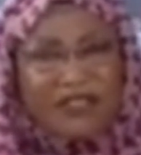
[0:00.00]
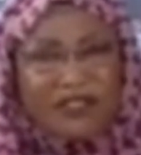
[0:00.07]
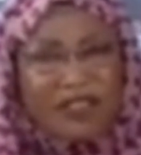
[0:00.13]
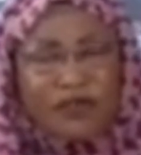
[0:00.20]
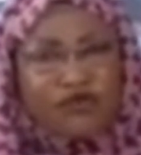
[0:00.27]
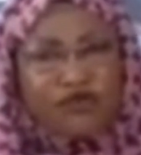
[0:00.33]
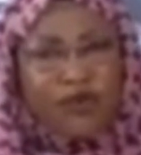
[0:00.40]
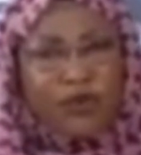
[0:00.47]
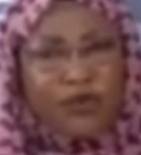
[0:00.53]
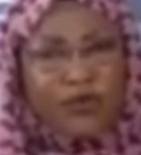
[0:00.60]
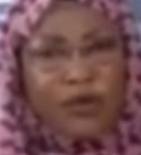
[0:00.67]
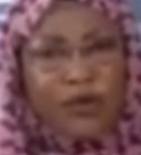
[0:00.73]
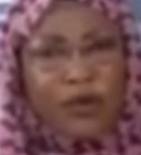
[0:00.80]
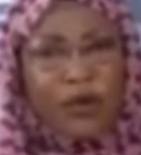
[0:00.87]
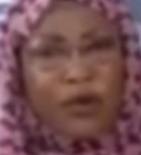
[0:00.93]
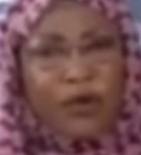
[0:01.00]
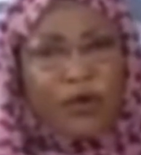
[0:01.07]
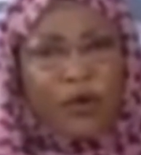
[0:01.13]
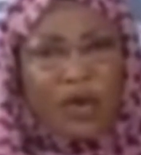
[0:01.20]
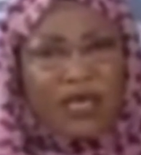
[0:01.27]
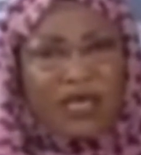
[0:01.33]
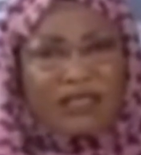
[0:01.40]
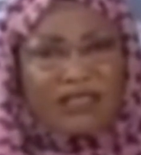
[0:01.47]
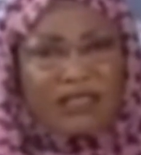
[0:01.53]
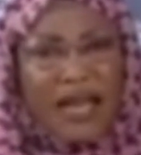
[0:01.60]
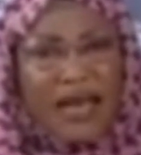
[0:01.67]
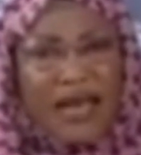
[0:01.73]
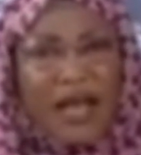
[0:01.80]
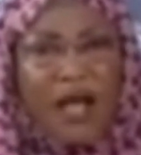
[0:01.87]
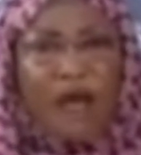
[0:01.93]
is the truth. You
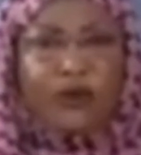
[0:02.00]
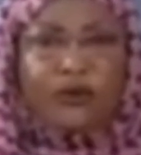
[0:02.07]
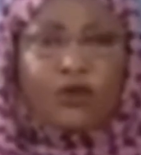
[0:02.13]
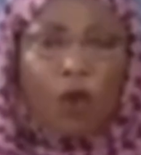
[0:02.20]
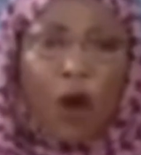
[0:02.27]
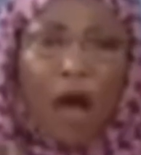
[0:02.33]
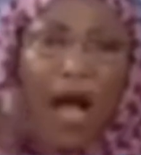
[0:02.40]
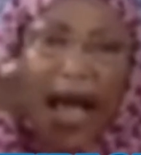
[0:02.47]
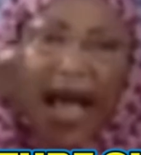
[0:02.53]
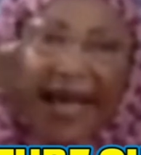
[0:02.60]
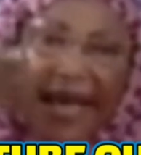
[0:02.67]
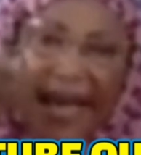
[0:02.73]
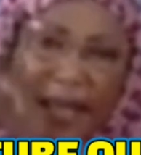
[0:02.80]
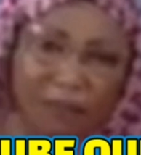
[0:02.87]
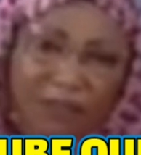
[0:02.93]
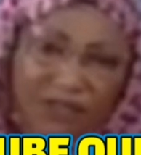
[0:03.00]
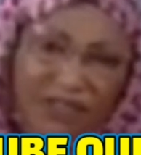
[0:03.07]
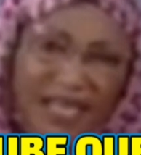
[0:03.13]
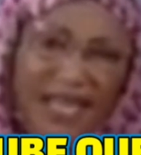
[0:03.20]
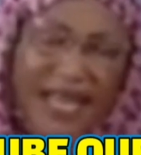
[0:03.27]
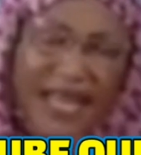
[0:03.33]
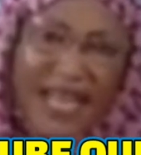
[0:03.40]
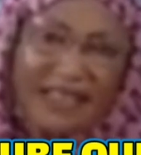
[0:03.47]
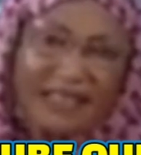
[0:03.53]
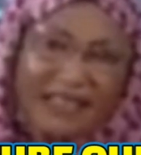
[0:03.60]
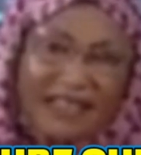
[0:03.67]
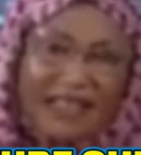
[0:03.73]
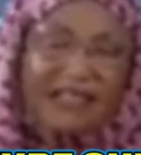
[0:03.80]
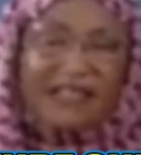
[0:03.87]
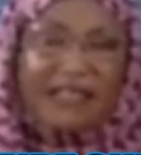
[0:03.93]
understand? So I am still
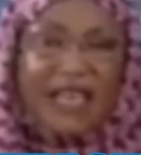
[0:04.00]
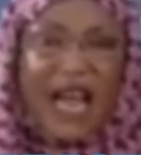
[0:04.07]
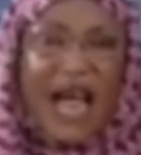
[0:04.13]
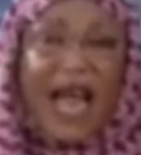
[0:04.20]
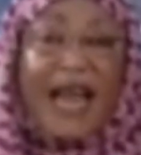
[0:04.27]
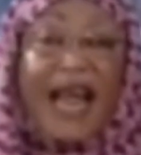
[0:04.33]
insisting. And